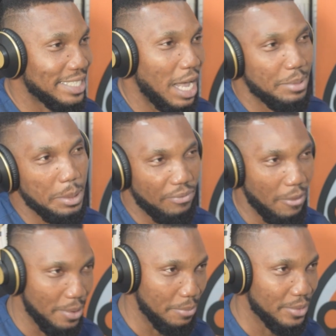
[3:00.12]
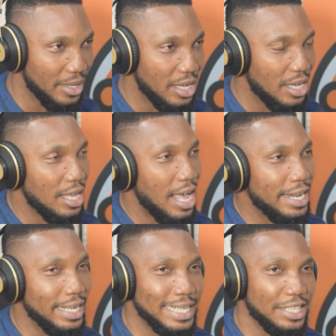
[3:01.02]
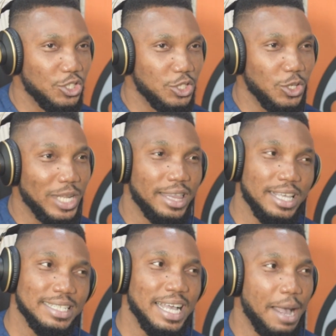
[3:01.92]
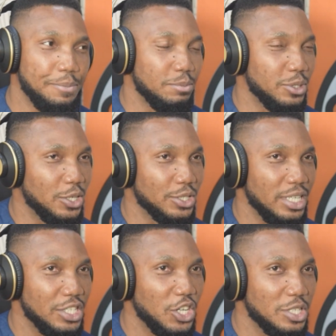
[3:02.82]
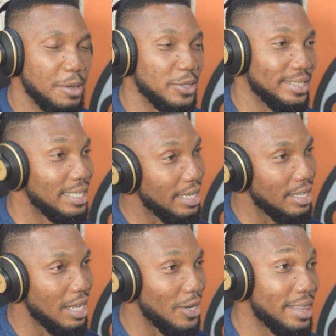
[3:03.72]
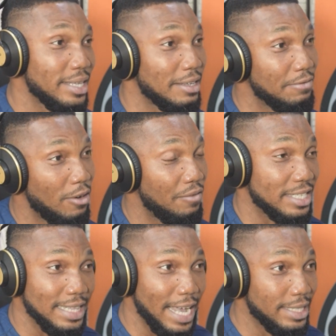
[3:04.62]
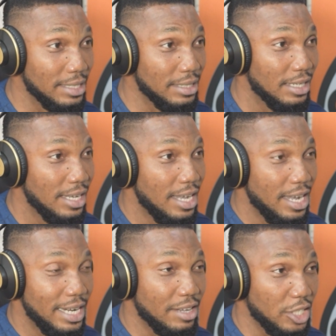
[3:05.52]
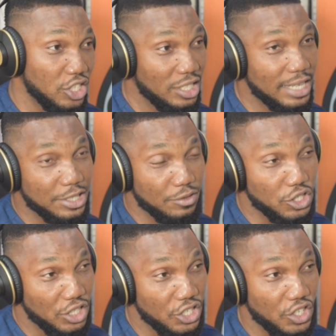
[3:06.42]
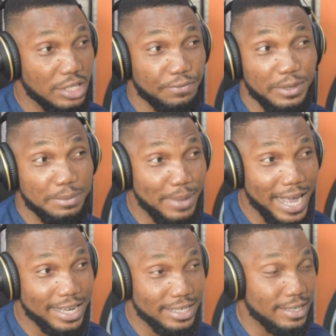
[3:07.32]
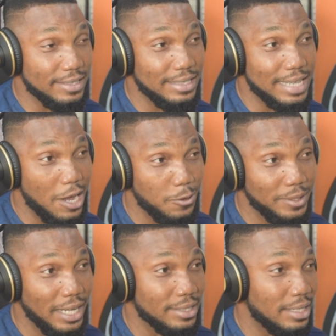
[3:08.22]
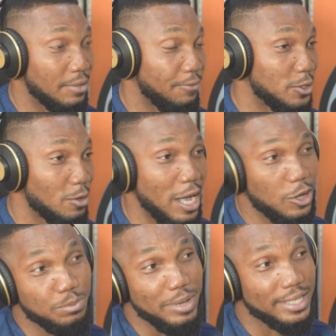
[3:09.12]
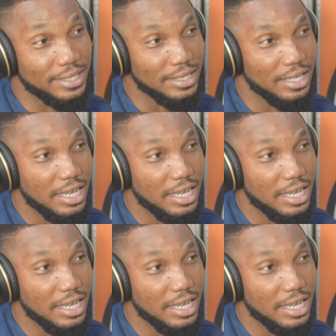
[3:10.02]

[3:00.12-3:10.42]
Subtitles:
can be a problem. And then in addition to the other things that happen, because it's not just about singing, the other things involved, there's lighting, there's the size of the stage, there's feedback, there's sound, there's the front of house mix,